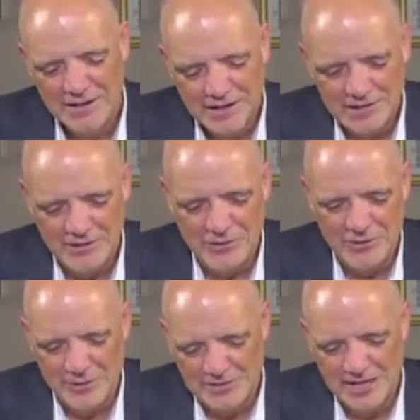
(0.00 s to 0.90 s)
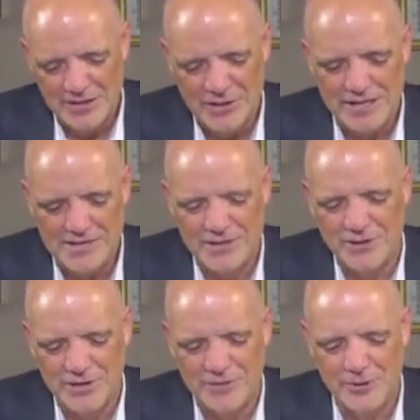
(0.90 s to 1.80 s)
uh, you know, we can take that and say,
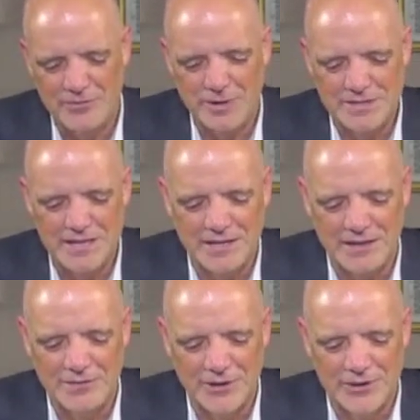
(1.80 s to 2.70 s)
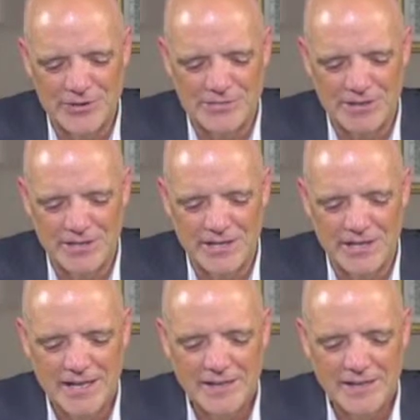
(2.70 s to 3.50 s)
okay, we're a partaker of the Holy Spirit.